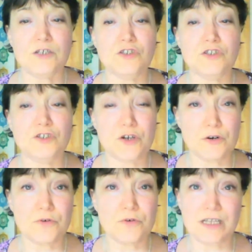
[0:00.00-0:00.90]

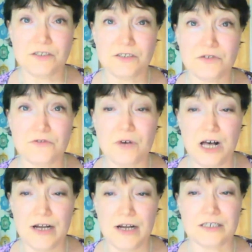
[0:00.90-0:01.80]
Know that you
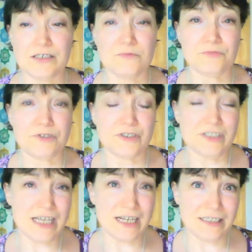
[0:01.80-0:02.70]
are
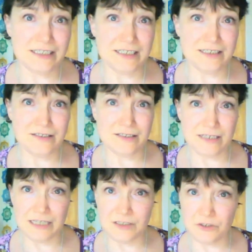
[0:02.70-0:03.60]
protected
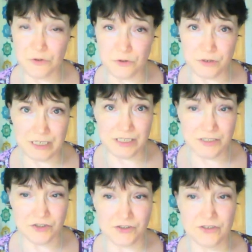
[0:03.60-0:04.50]
and
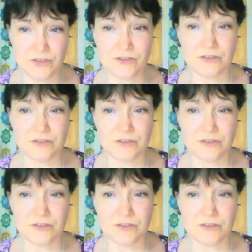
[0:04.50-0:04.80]
nourished.